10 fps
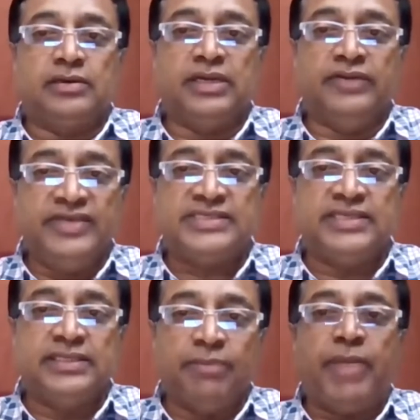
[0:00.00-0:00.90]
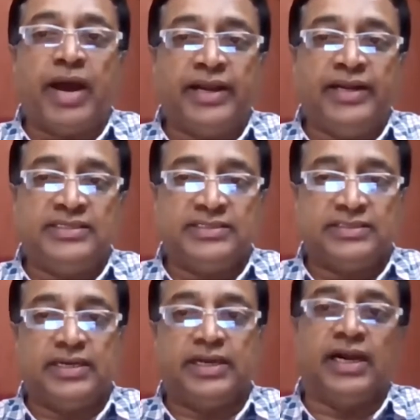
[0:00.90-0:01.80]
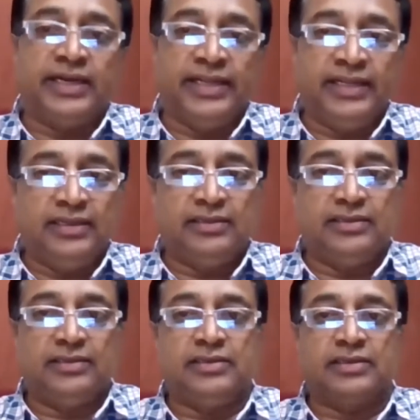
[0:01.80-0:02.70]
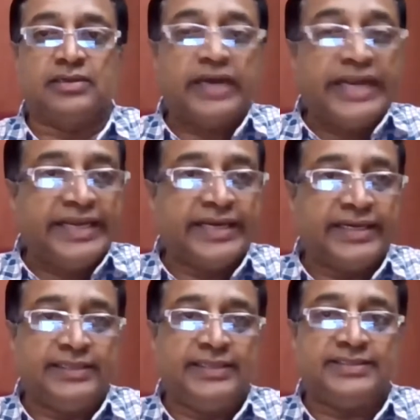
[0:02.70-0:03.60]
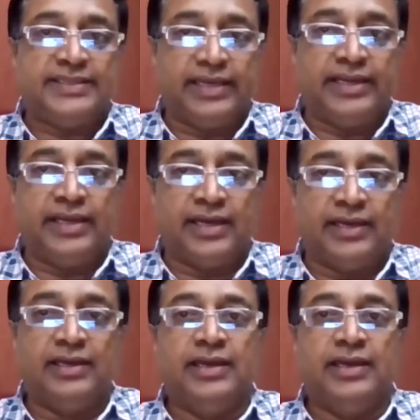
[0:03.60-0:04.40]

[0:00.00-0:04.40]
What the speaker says: convincing the parents regarding the career in this area